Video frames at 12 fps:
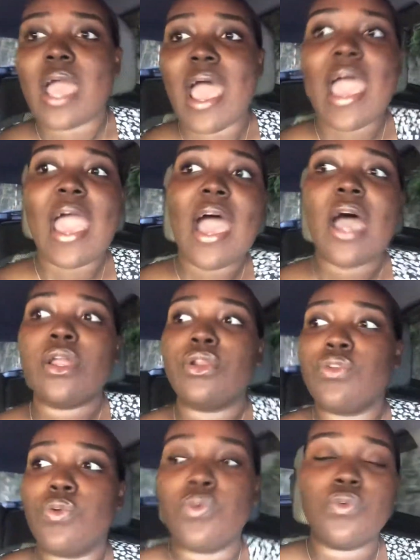
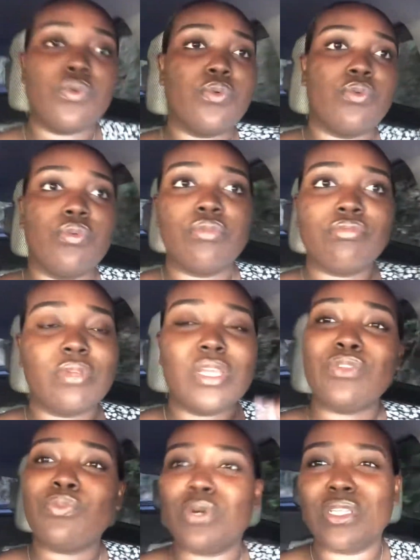
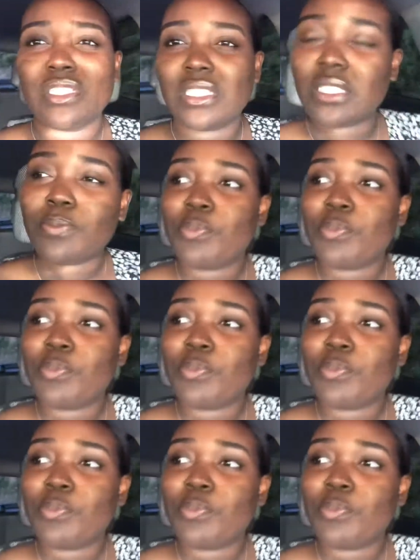it was